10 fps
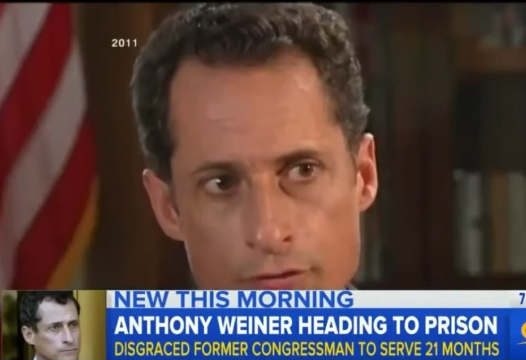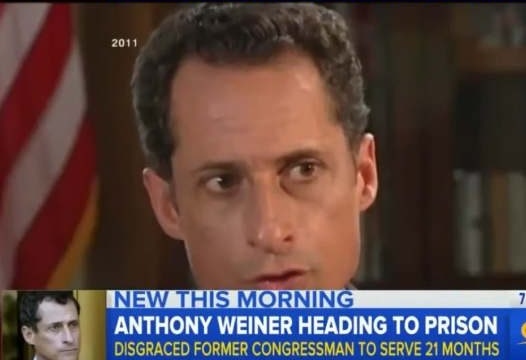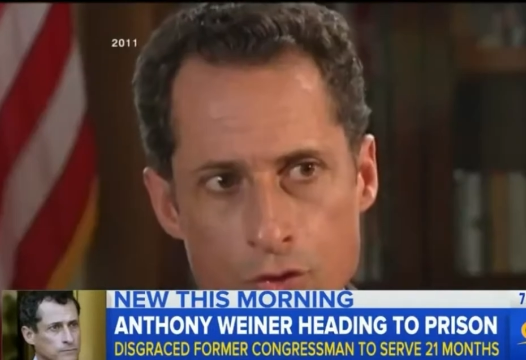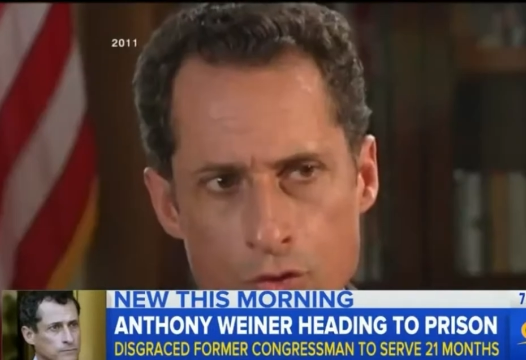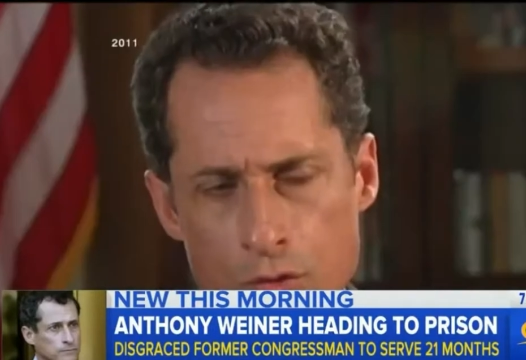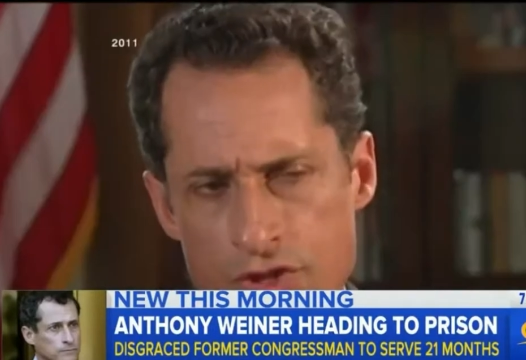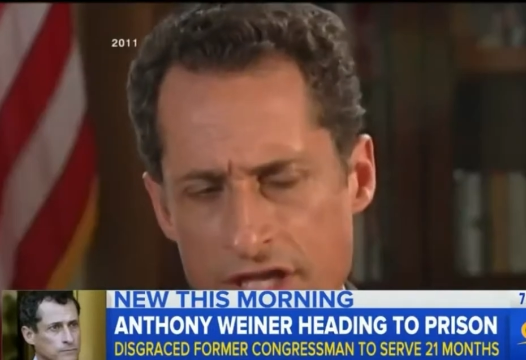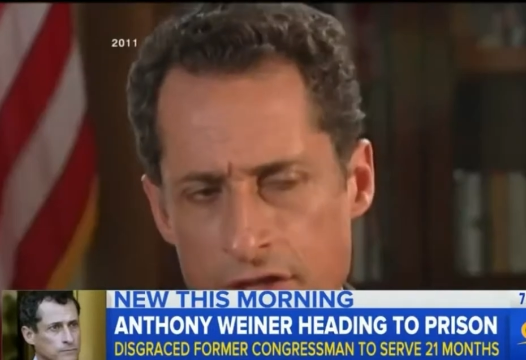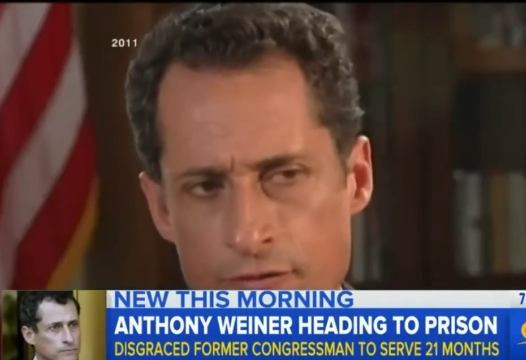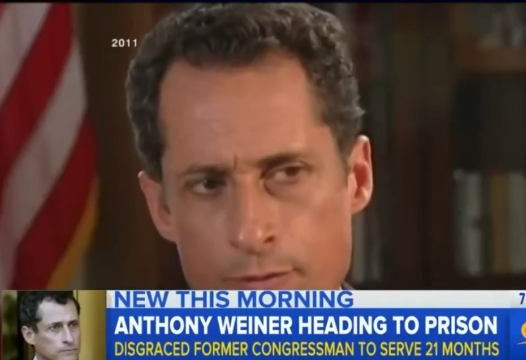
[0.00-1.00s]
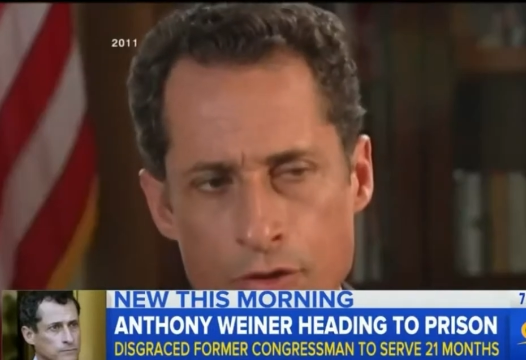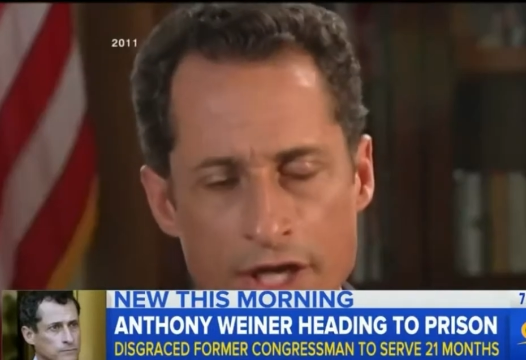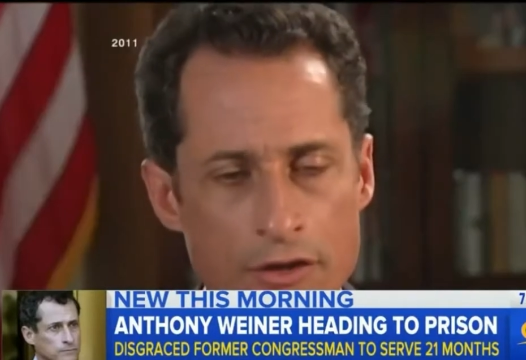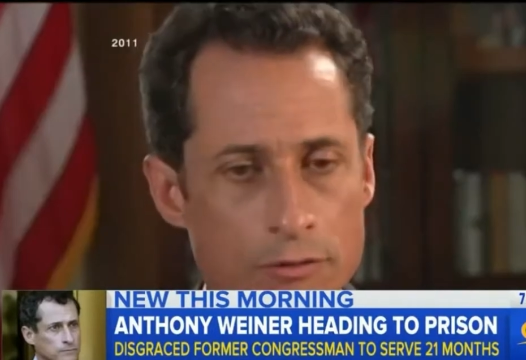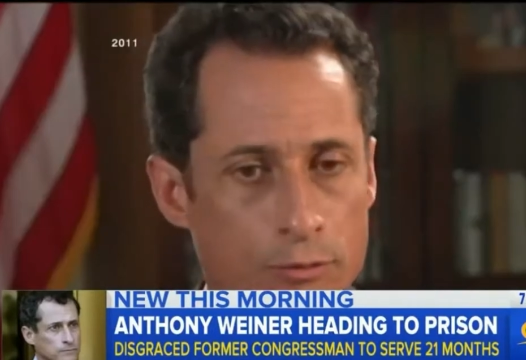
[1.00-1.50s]
Speaker 1: women after
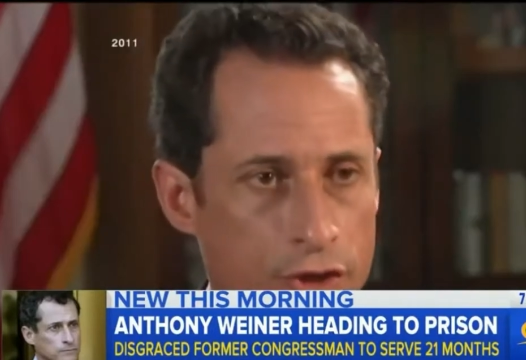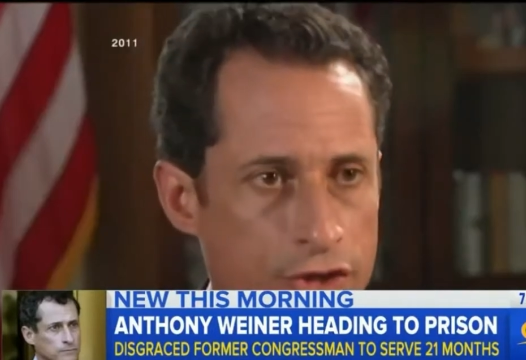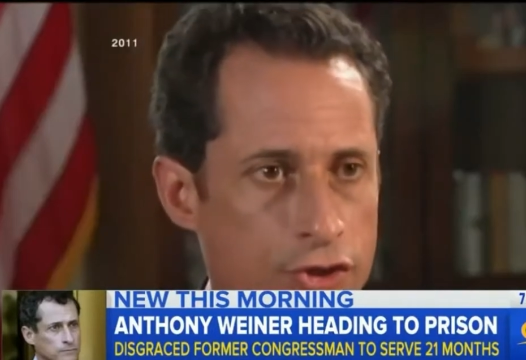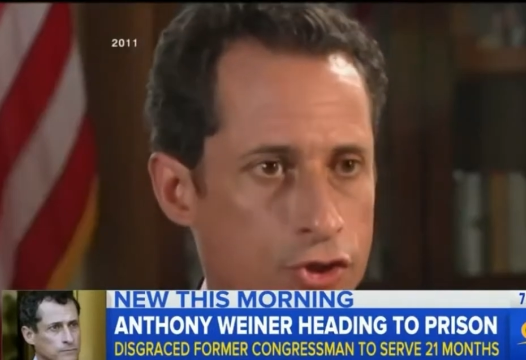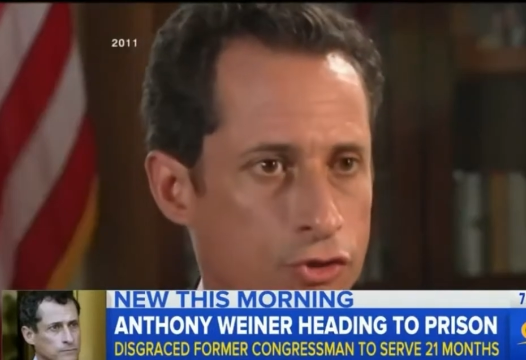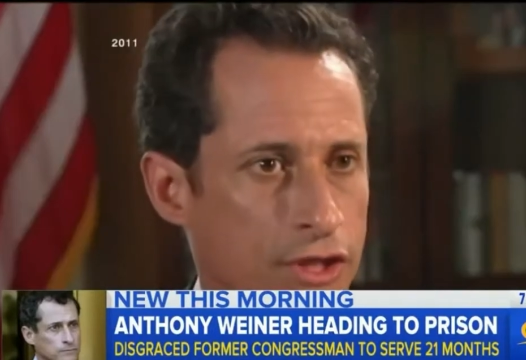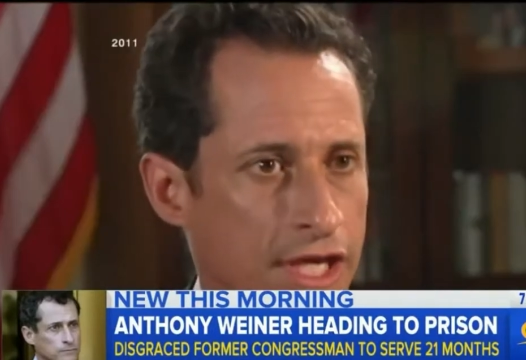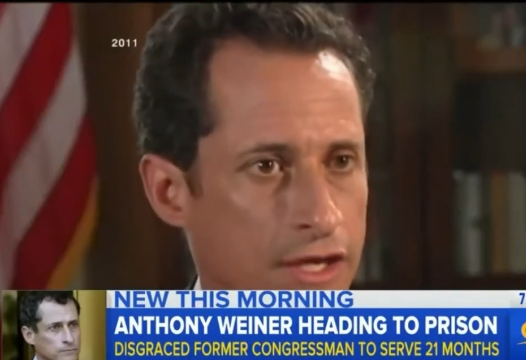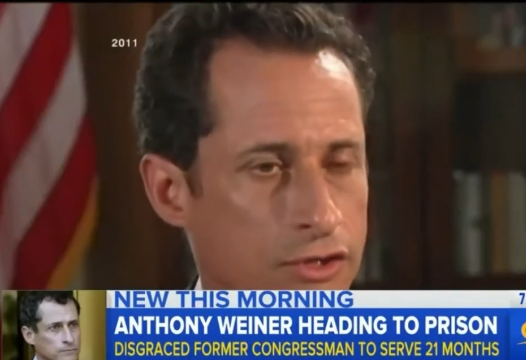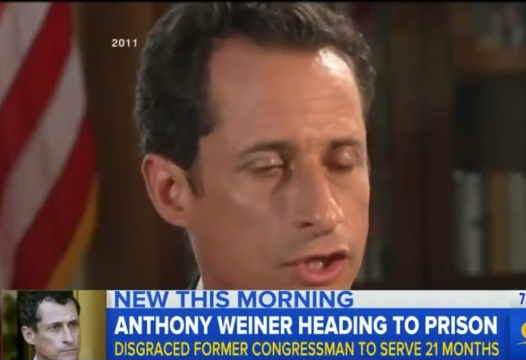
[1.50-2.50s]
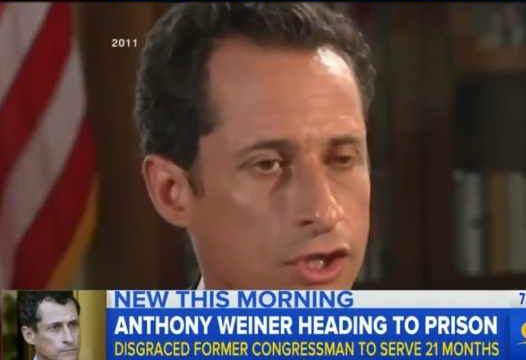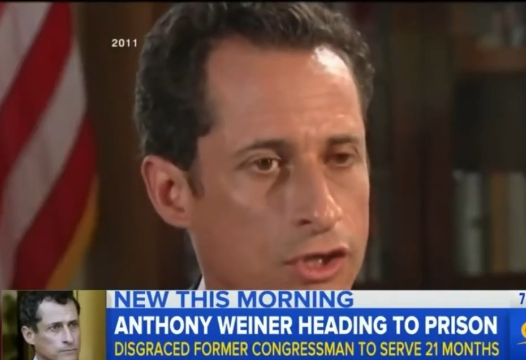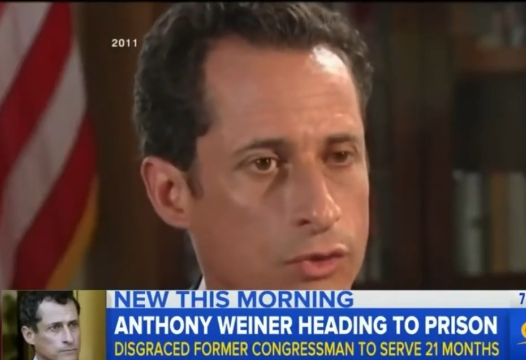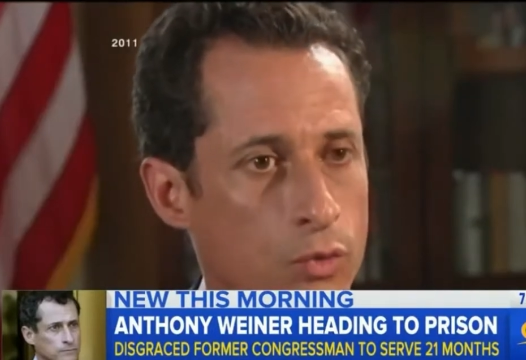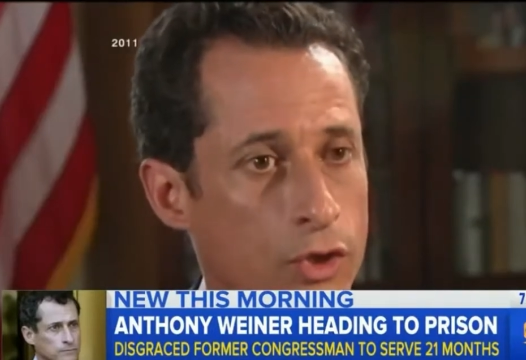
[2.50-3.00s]
initially denying his involvement.